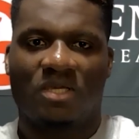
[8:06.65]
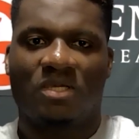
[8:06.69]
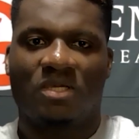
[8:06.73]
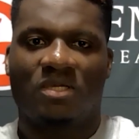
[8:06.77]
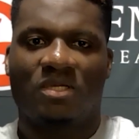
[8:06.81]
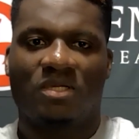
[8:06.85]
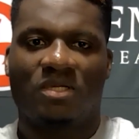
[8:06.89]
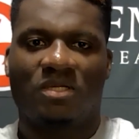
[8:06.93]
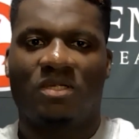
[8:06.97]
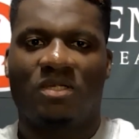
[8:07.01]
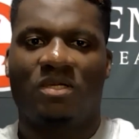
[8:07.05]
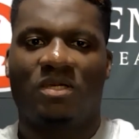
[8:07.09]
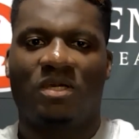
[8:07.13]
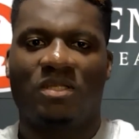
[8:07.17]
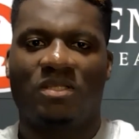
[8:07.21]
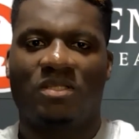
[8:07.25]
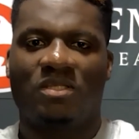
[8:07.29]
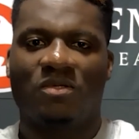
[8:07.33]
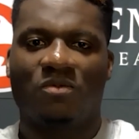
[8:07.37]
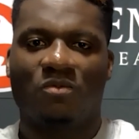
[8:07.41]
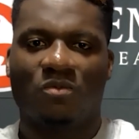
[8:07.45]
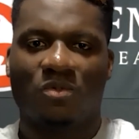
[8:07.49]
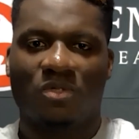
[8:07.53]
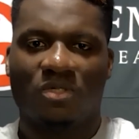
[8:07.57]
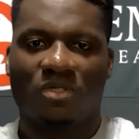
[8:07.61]
And I
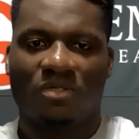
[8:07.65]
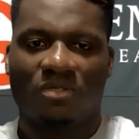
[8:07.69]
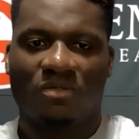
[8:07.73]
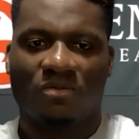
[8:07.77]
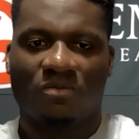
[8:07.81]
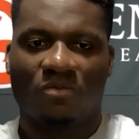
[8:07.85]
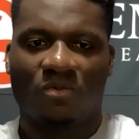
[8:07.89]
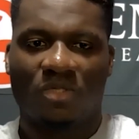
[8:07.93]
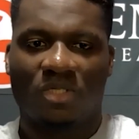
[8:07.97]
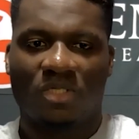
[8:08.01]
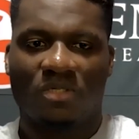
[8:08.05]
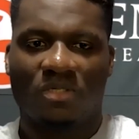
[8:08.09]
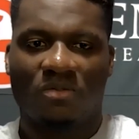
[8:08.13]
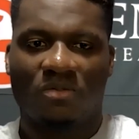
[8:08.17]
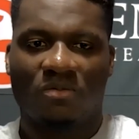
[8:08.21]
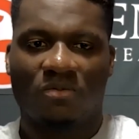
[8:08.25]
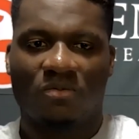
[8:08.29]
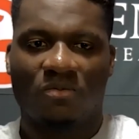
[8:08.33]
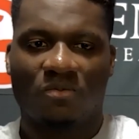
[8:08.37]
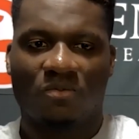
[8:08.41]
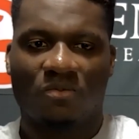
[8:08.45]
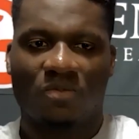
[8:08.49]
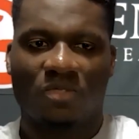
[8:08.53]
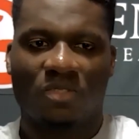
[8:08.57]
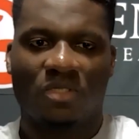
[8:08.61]
think we
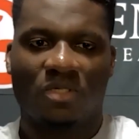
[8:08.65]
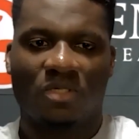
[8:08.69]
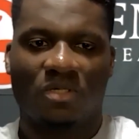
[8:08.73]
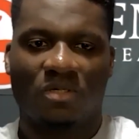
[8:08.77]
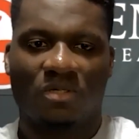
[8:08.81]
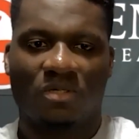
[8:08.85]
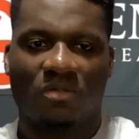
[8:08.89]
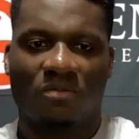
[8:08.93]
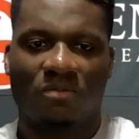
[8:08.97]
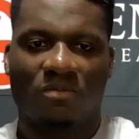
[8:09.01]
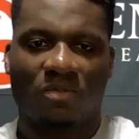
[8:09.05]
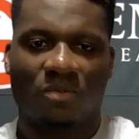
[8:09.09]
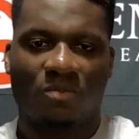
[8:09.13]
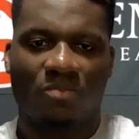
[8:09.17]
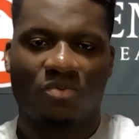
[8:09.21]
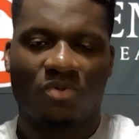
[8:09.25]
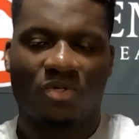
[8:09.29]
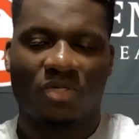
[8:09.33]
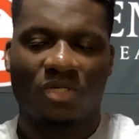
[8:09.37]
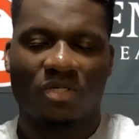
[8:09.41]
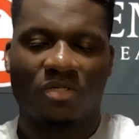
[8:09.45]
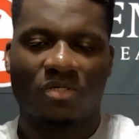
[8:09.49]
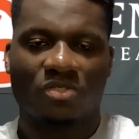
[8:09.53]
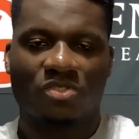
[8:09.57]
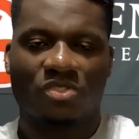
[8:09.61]
did a
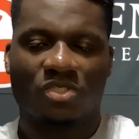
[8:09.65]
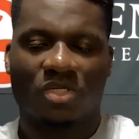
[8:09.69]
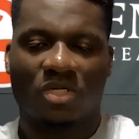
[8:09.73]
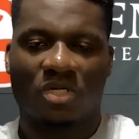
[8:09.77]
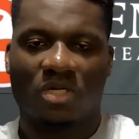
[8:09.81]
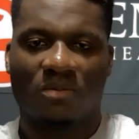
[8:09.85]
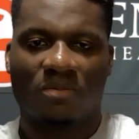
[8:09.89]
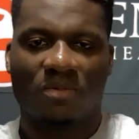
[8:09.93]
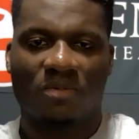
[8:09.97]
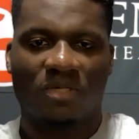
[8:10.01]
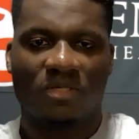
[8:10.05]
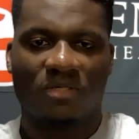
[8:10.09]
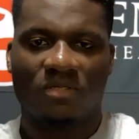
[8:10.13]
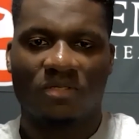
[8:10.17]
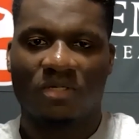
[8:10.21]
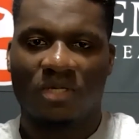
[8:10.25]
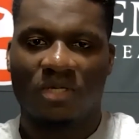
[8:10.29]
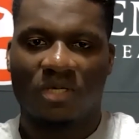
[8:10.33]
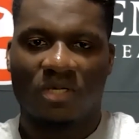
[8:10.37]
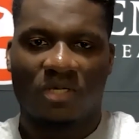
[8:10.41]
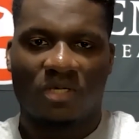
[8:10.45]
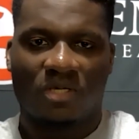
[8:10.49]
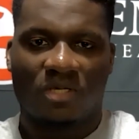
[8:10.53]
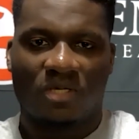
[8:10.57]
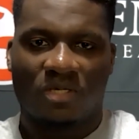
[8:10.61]
pretty good job, and
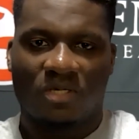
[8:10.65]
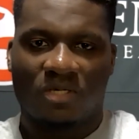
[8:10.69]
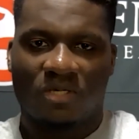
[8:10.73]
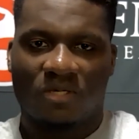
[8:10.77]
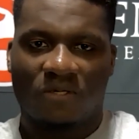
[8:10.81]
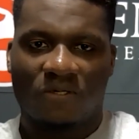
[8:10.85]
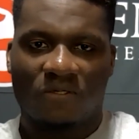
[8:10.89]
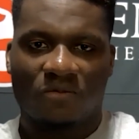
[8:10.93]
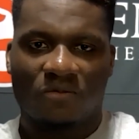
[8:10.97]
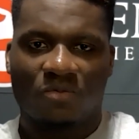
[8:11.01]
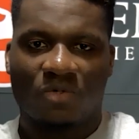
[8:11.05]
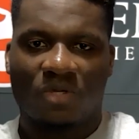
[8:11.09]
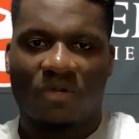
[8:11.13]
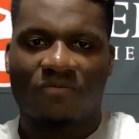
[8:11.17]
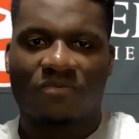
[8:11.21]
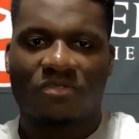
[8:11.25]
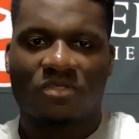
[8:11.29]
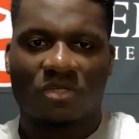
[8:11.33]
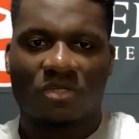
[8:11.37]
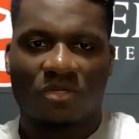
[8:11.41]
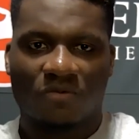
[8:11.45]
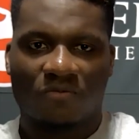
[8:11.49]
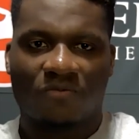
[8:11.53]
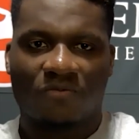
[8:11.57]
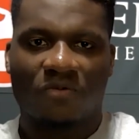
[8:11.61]
we have to
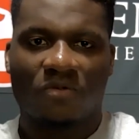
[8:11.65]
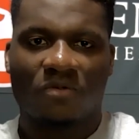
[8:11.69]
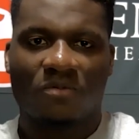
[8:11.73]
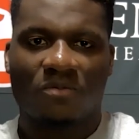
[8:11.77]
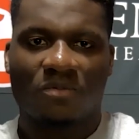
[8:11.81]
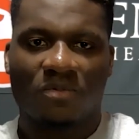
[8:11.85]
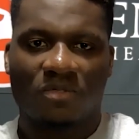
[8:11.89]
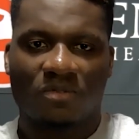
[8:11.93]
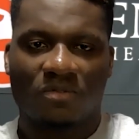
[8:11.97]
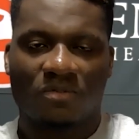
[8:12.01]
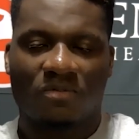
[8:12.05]
confirm it.